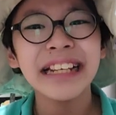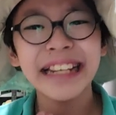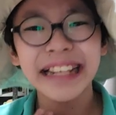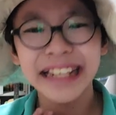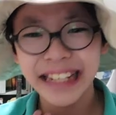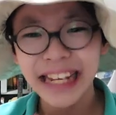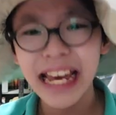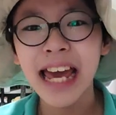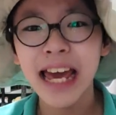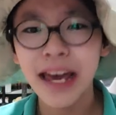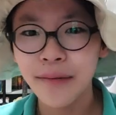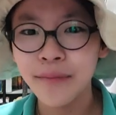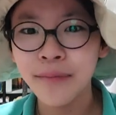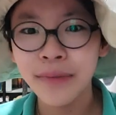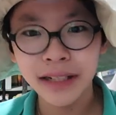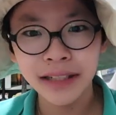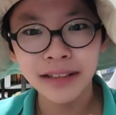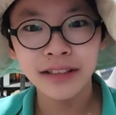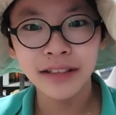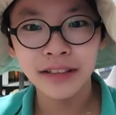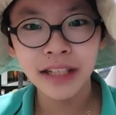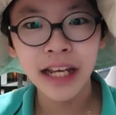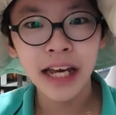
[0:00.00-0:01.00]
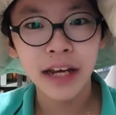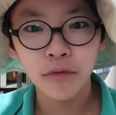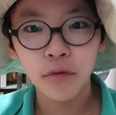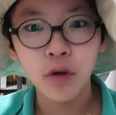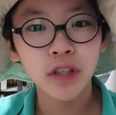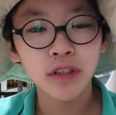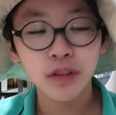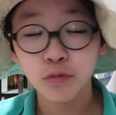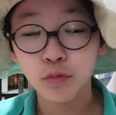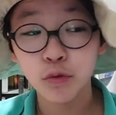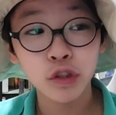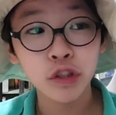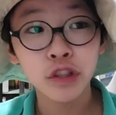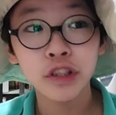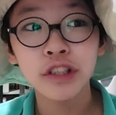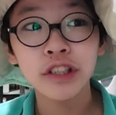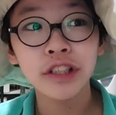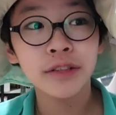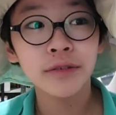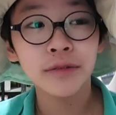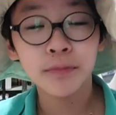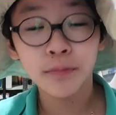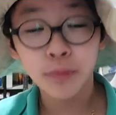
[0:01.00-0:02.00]
them instead. Roz
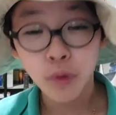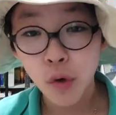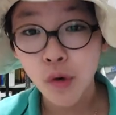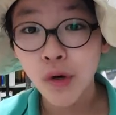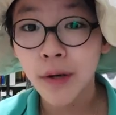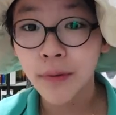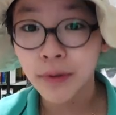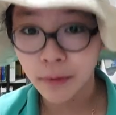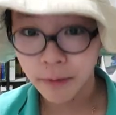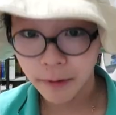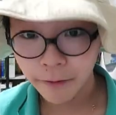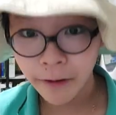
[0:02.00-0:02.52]
wasn't programmed to be